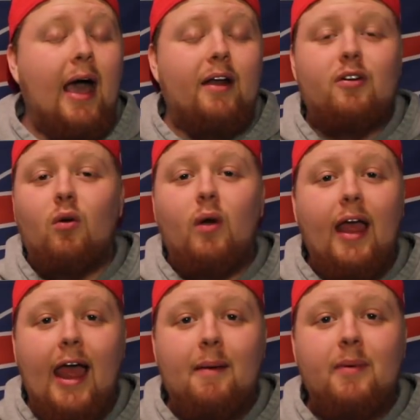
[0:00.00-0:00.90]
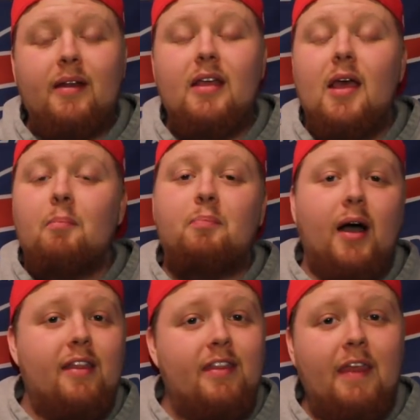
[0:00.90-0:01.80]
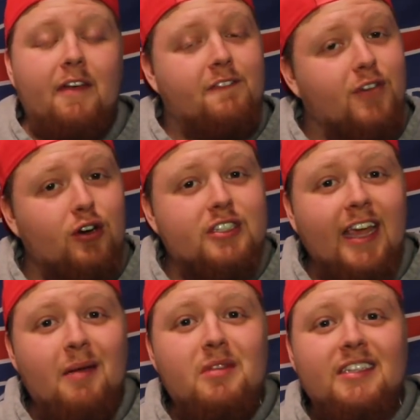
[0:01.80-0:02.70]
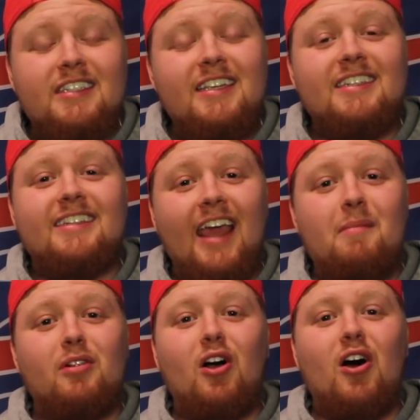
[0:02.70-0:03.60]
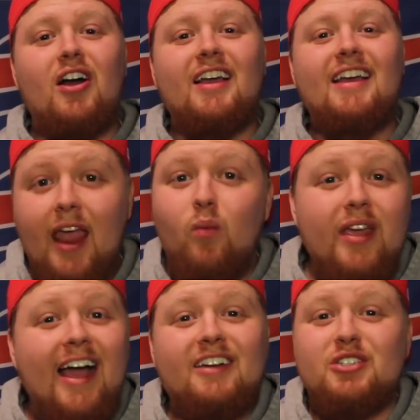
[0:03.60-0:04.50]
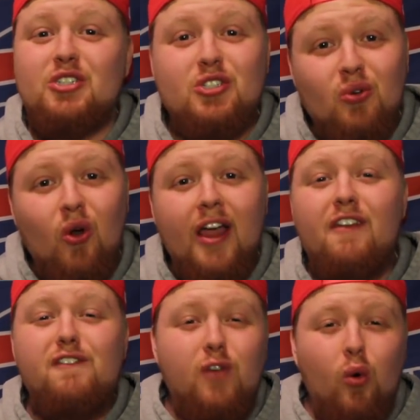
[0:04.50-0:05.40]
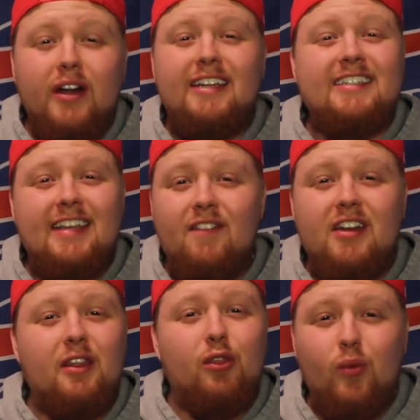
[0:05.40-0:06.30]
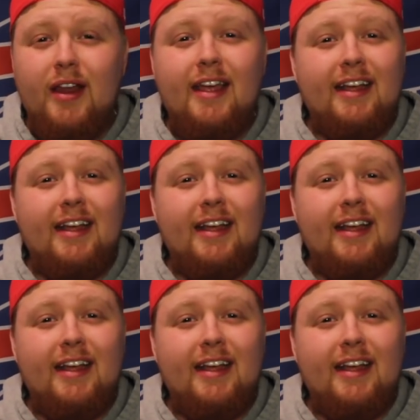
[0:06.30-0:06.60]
I don't know what happened, but then the first game of the season came along and we got destroyed 47-3